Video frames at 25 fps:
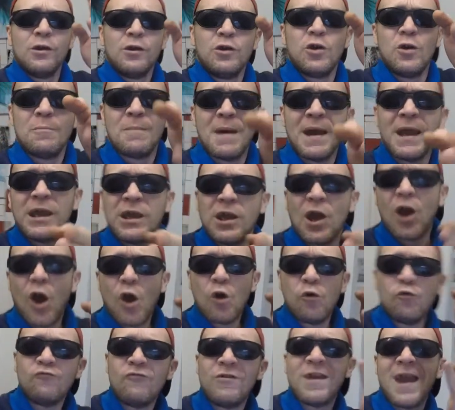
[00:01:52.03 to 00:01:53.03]
You make your
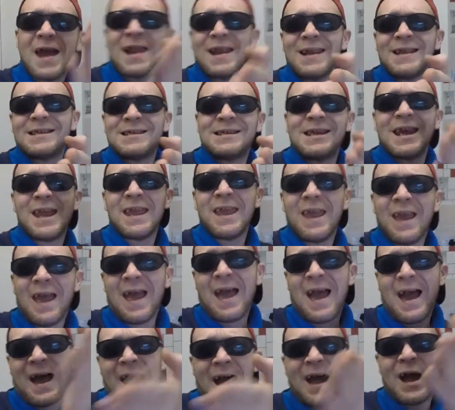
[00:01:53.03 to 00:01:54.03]
own reality
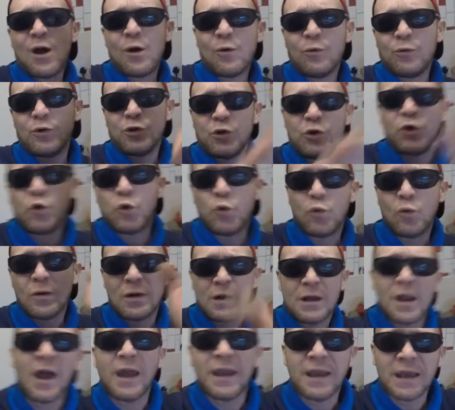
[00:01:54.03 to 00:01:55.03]
how you
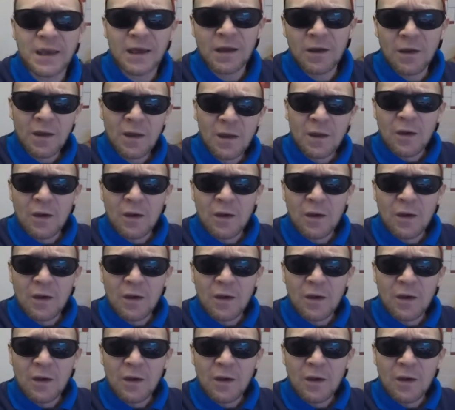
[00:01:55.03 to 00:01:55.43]
like.